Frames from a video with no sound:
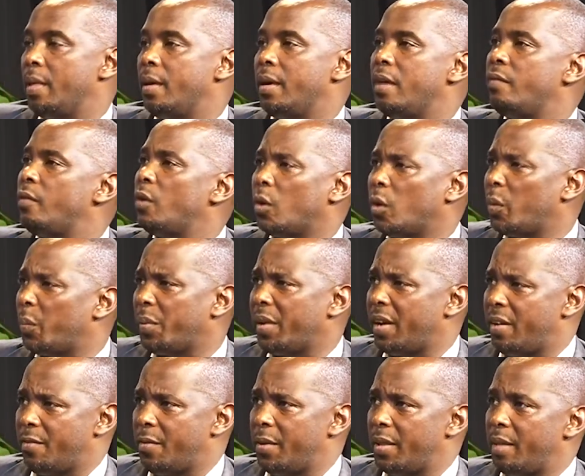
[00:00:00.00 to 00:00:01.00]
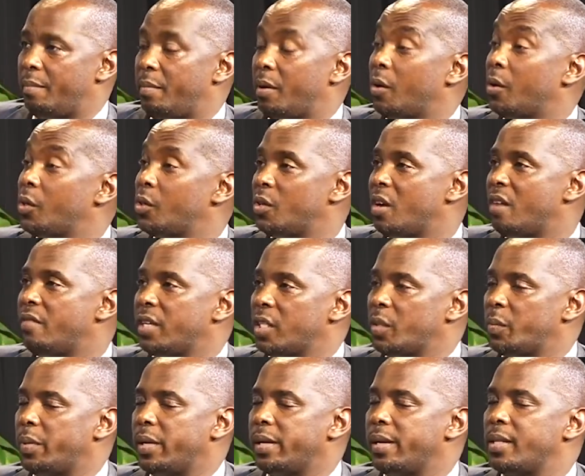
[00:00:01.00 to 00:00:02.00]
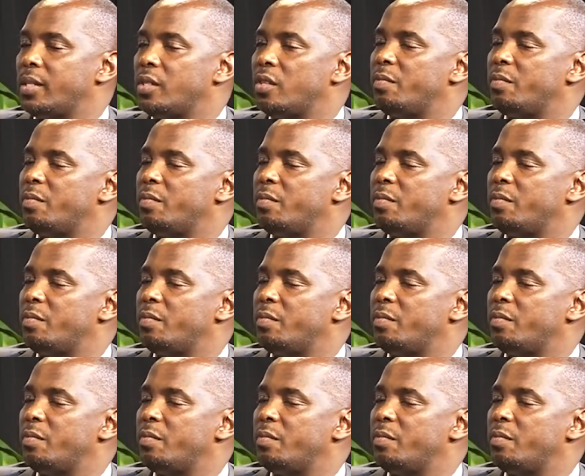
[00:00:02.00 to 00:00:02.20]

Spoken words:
If you could pray for them because you have experience,